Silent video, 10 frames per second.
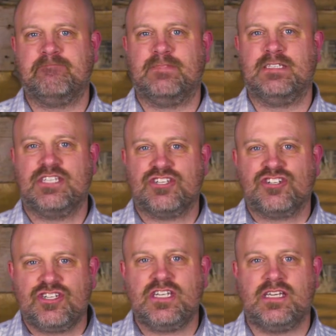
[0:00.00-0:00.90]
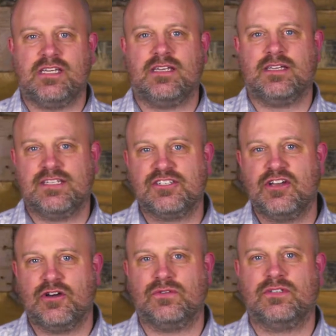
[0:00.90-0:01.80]
is that she is a
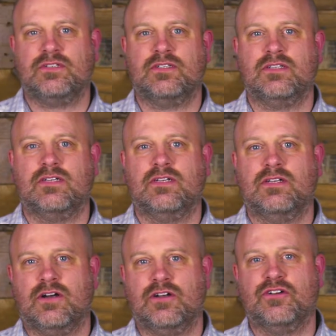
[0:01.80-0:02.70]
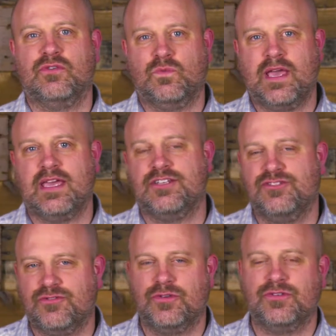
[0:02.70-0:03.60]
goat on her way to
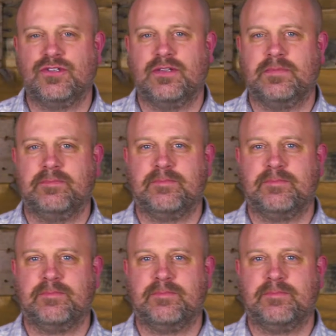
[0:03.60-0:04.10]
Jerusalem.